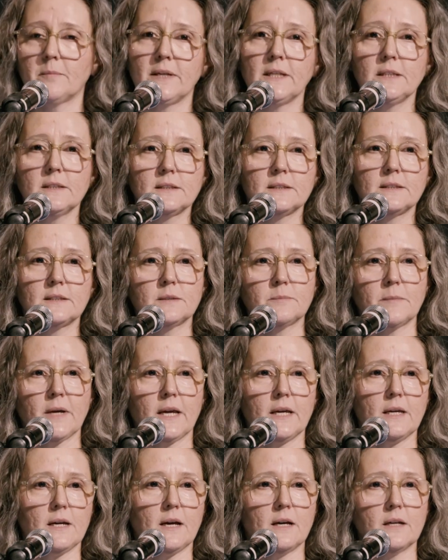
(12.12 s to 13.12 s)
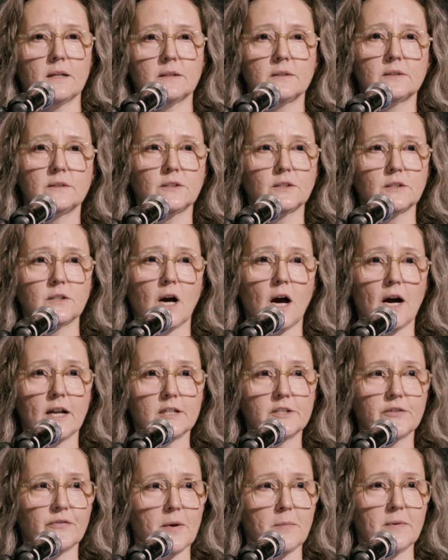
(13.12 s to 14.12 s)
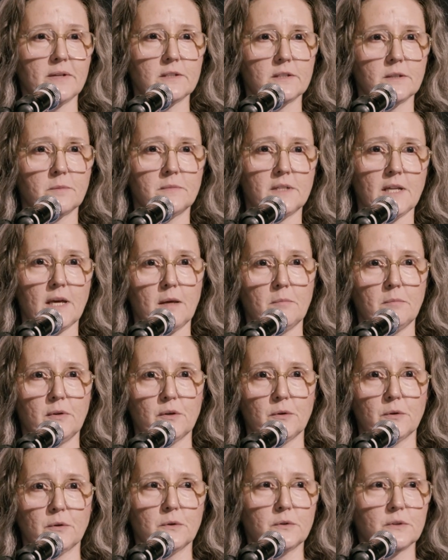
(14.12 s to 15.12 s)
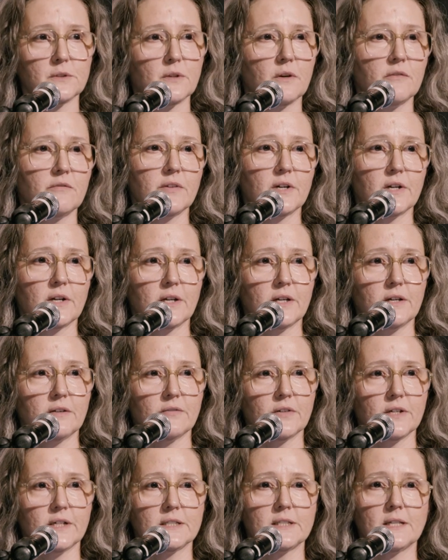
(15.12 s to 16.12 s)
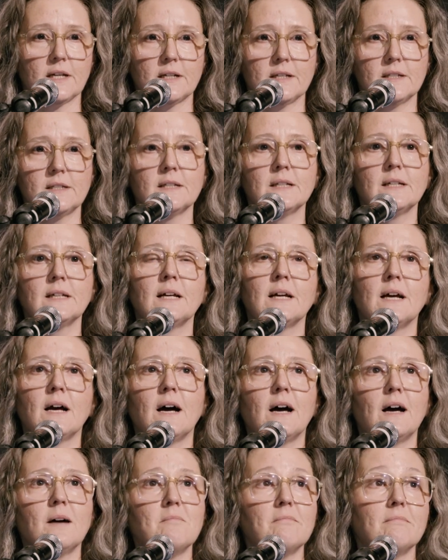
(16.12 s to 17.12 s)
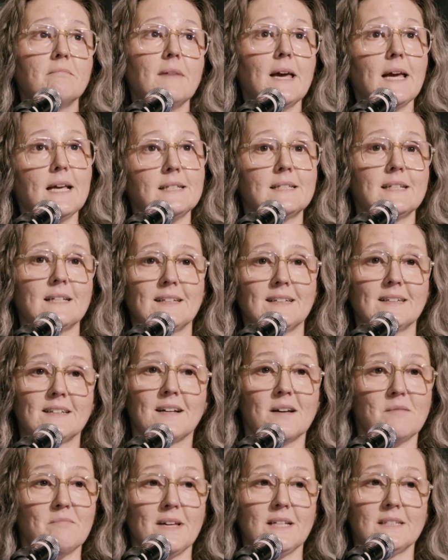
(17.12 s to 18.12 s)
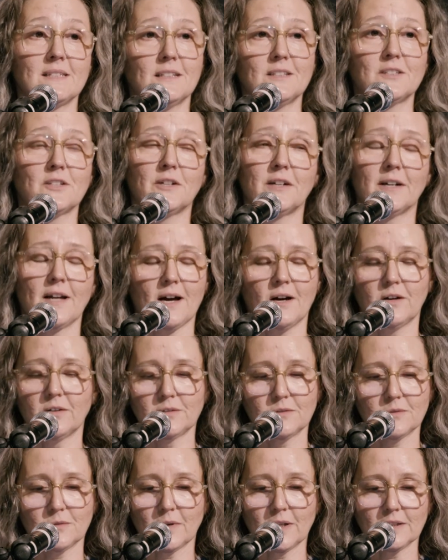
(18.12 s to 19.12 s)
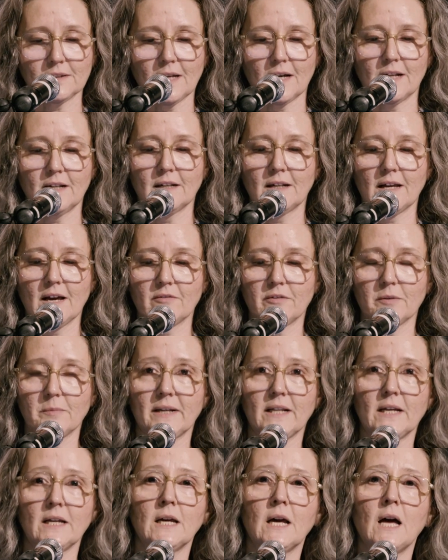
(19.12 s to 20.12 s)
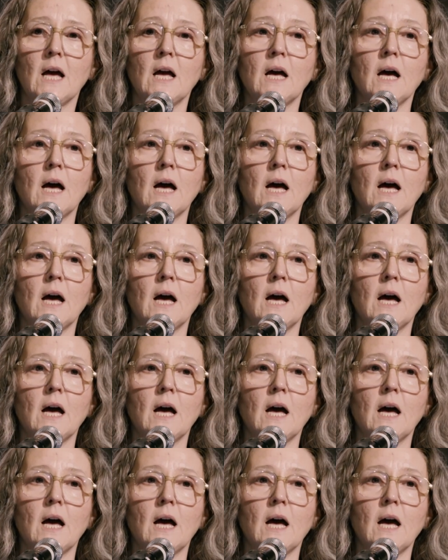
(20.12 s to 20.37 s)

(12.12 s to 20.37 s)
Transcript: me. This is my Scottish feminism debut, so I'm very, very excited. Ooh. Amazing turnout. Well done, everybody.